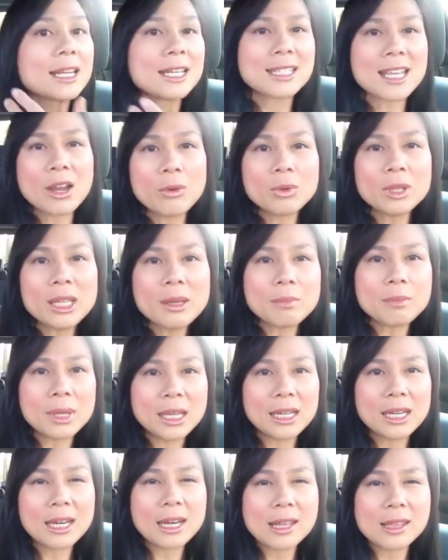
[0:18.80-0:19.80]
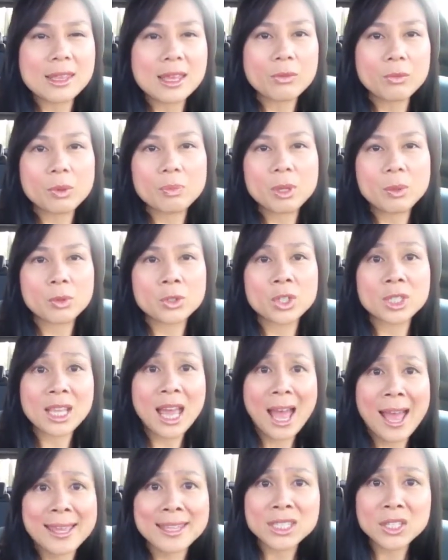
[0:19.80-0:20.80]
Does that really mean anything when people just
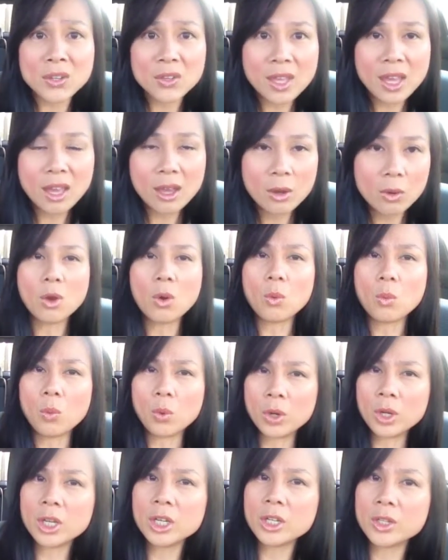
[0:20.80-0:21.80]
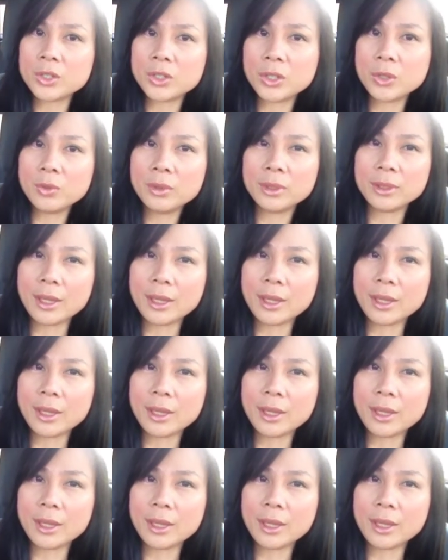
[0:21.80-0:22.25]
ask you that? What are you going to do in